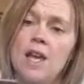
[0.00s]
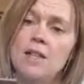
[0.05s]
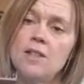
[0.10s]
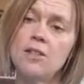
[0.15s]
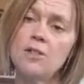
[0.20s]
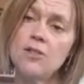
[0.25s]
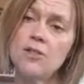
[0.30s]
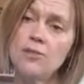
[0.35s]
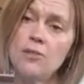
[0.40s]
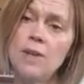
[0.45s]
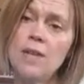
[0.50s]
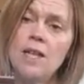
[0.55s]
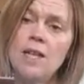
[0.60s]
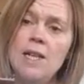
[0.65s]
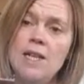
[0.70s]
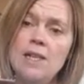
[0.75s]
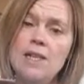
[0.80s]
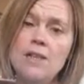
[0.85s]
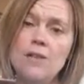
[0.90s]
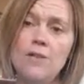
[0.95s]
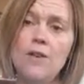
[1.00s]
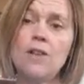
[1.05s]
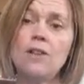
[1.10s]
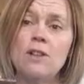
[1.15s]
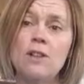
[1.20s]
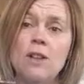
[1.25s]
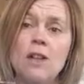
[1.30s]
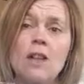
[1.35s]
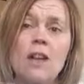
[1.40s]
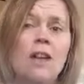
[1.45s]
So it's really
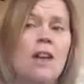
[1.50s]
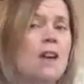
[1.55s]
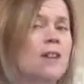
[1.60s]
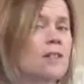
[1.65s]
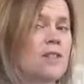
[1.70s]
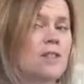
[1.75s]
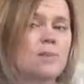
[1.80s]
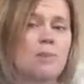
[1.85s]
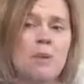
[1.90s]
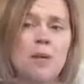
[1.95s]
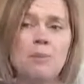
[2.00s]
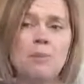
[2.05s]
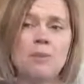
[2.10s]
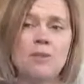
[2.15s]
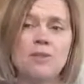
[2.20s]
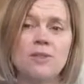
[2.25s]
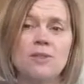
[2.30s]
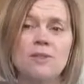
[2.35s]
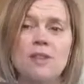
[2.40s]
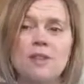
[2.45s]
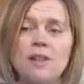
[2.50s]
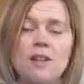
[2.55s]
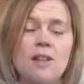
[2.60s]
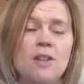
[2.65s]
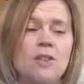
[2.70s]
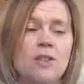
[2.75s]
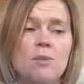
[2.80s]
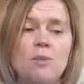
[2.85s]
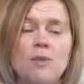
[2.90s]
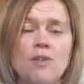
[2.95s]
difficult, and lots of people and
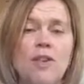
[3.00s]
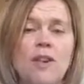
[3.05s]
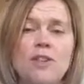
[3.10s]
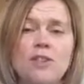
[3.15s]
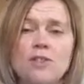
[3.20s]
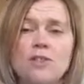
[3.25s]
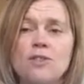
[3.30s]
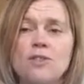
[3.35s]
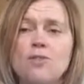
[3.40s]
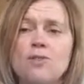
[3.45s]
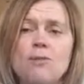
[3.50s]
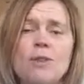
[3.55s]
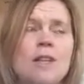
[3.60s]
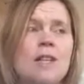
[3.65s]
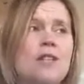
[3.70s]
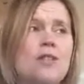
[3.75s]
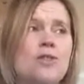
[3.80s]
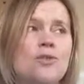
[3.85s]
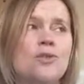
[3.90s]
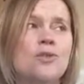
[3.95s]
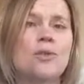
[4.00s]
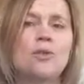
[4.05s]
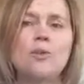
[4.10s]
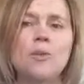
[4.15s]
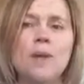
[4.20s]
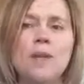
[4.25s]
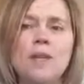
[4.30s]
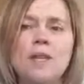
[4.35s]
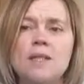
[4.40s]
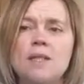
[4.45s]
lots of professionals really struggle
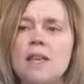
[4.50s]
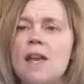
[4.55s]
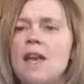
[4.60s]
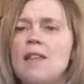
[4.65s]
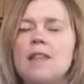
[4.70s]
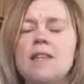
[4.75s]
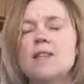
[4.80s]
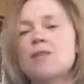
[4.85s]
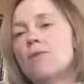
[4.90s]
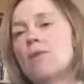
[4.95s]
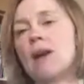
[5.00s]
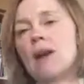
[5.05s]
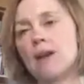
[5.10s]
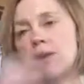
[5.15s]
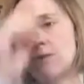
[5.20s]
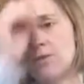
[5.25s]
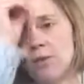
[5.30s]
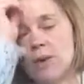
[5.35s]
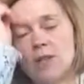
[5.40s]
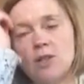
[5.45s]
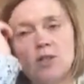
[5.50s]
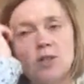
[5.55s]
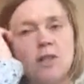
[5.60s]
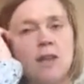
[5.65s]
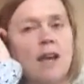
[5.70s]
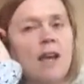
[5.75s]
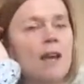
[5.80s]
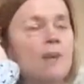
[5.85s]
with this, getting this right, of which